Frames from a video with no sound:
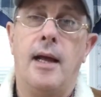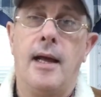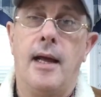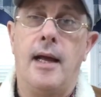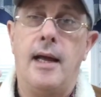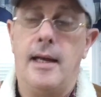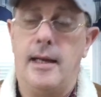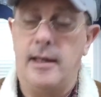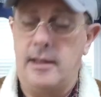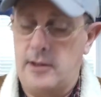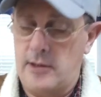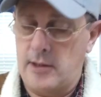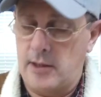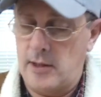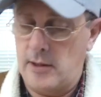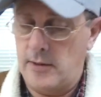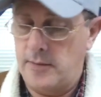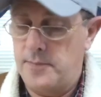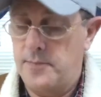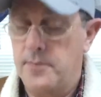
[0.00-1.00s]
And
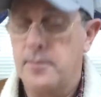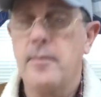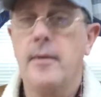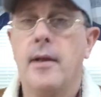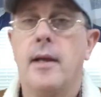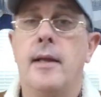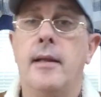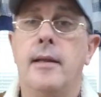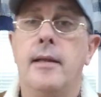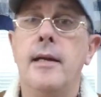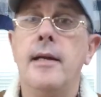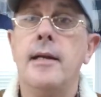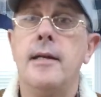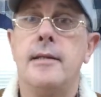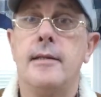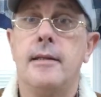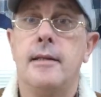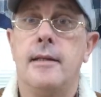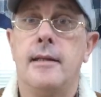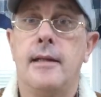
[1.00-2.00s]
so
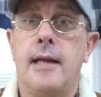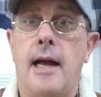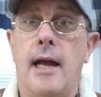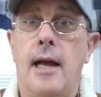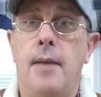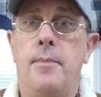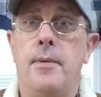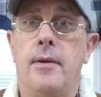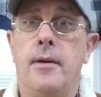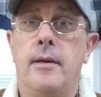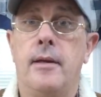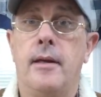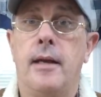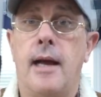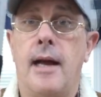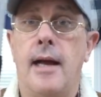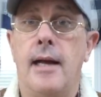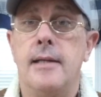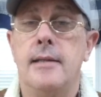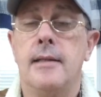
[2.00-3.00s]
this type,
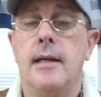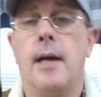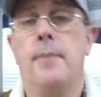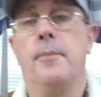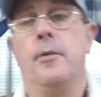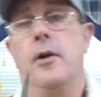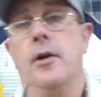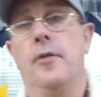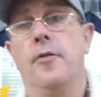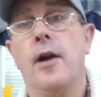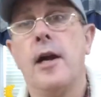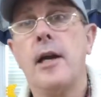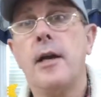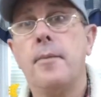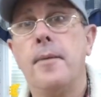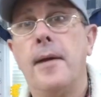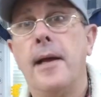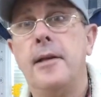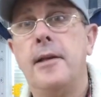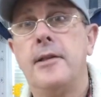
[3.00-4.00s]
guys, I'm going to
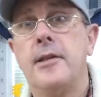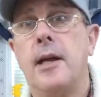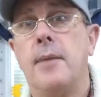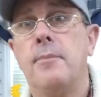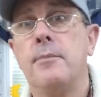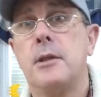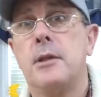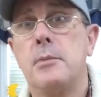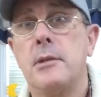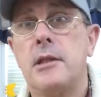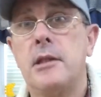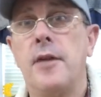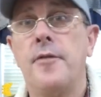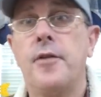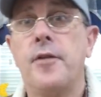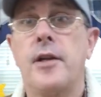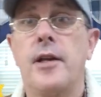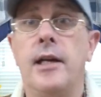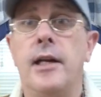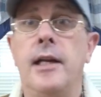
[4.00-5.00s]
recommend something
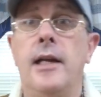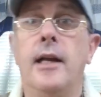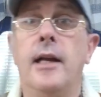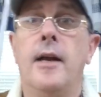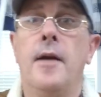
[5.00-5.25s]
specifically.